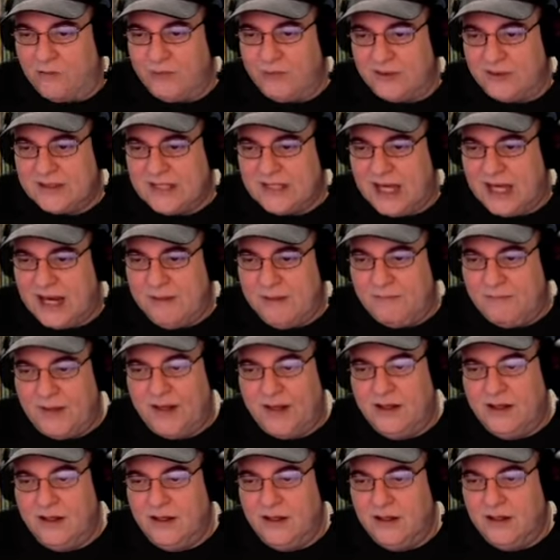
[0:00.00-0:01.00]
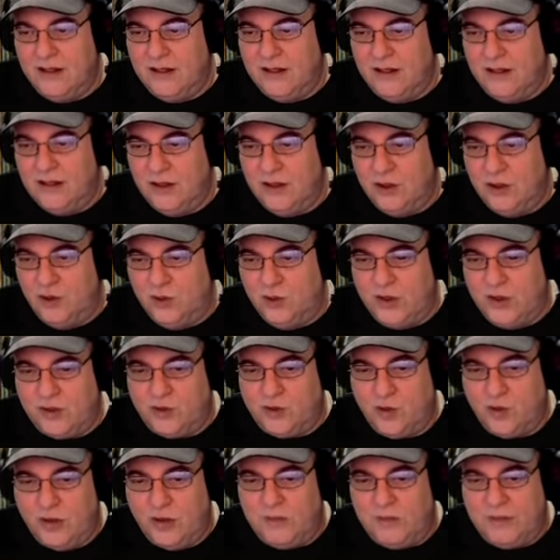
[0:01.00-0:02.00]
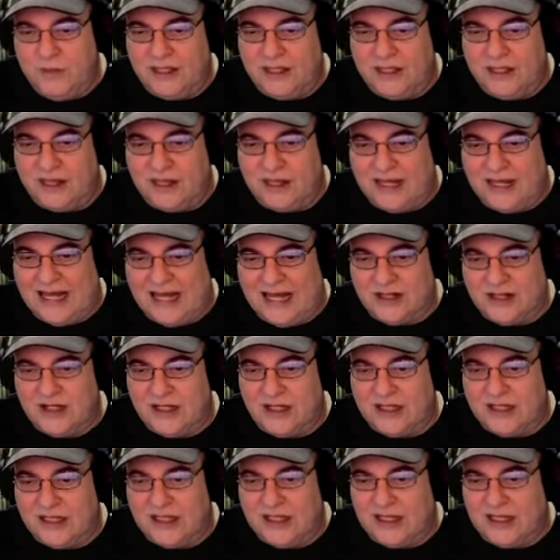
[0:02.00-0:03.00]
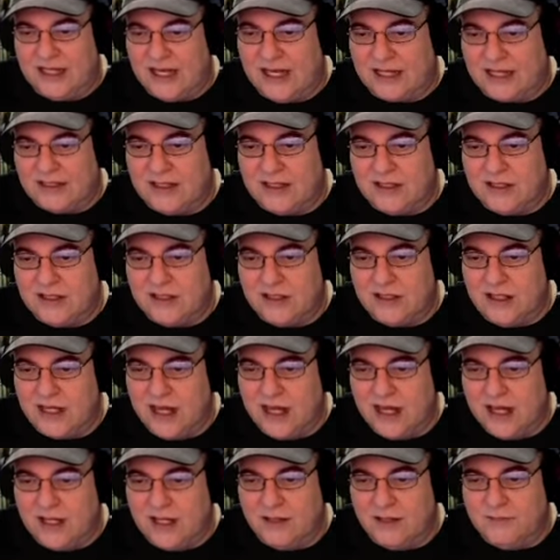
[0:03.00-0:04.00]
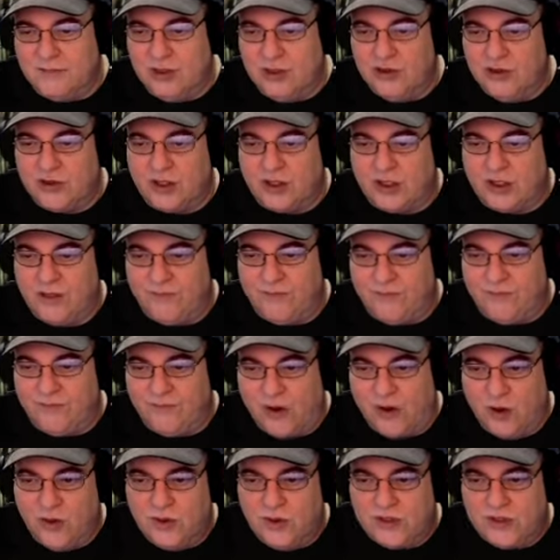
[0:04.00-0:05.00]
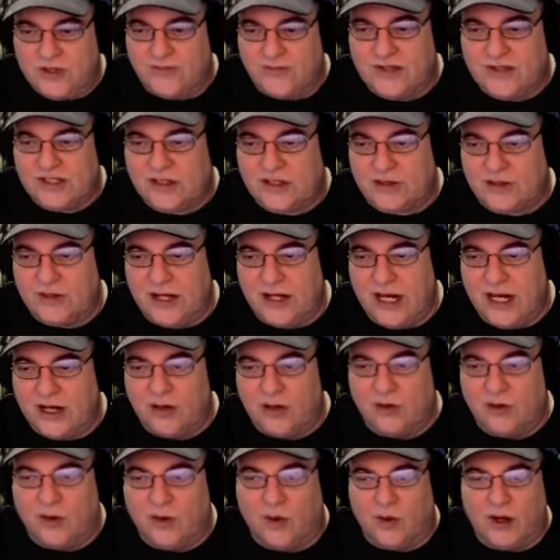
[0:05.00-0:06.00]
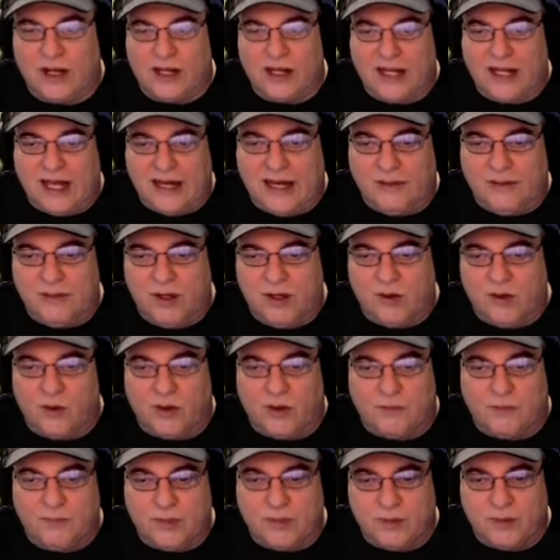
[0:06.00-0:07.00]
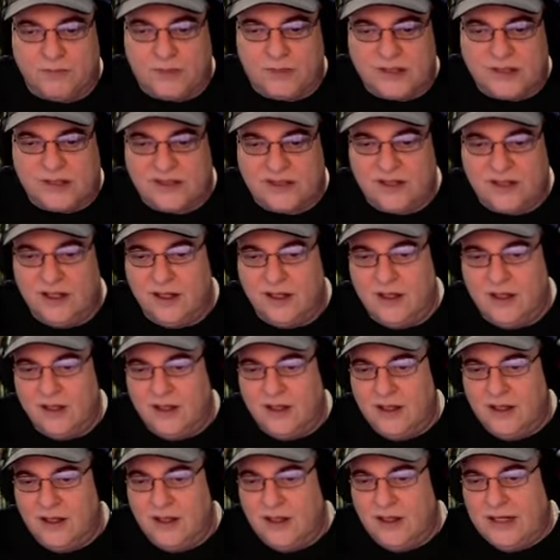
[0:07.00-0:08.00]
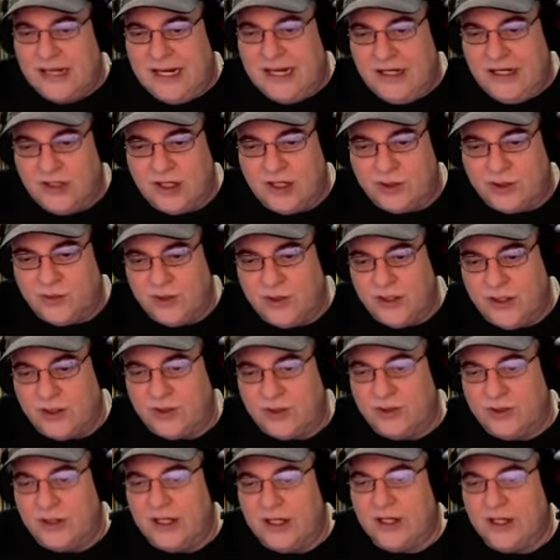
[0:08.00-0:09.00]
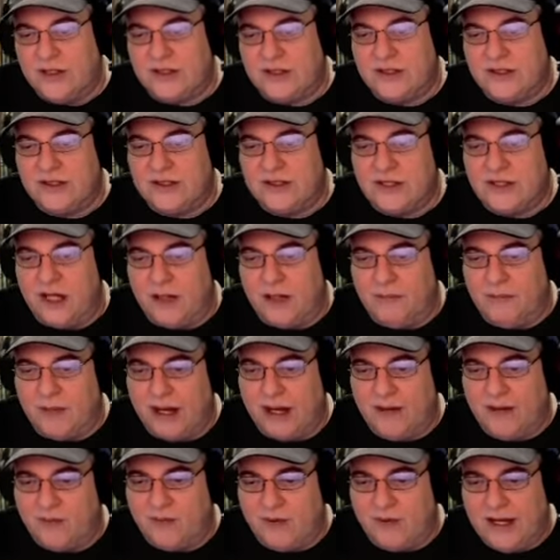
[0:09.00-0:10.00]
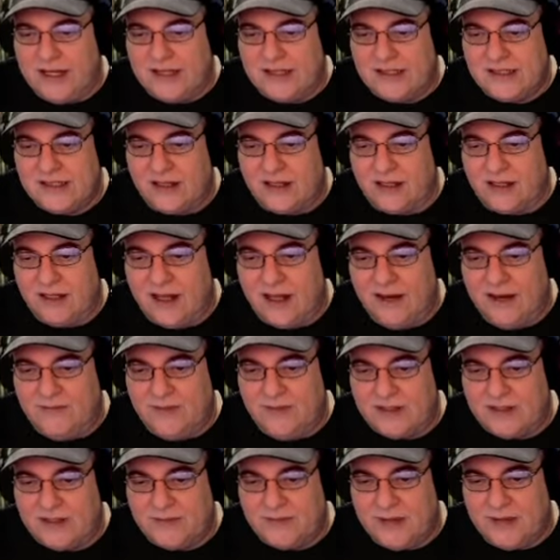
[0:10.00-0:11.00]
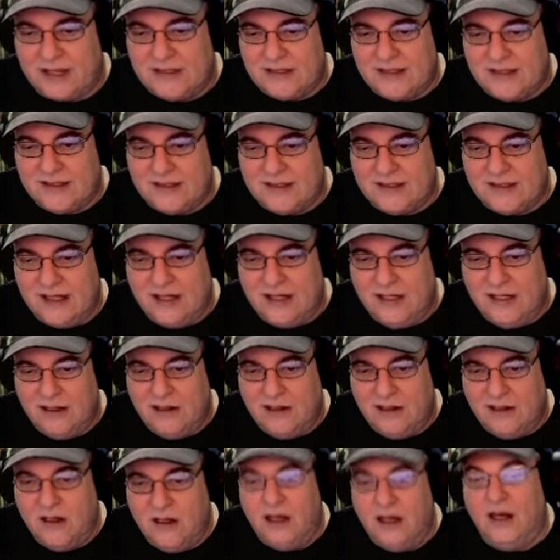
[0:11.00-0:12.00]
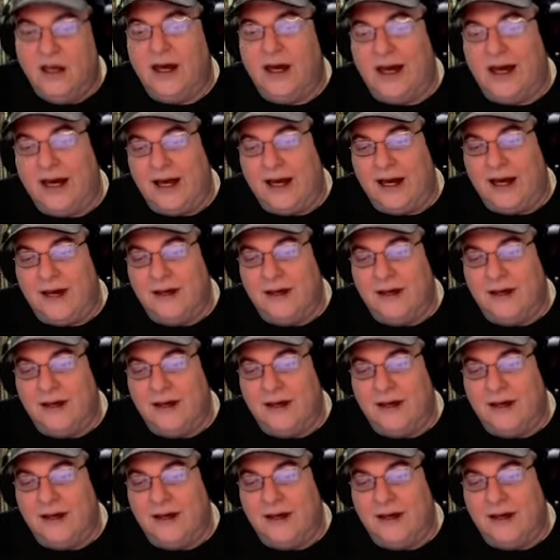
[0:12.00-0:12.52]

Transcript: type which would be logically connected to the item, usually foes of its creator or alignment or purpose. Aging 3 to 30 years is done by race, life expectancy. Ah,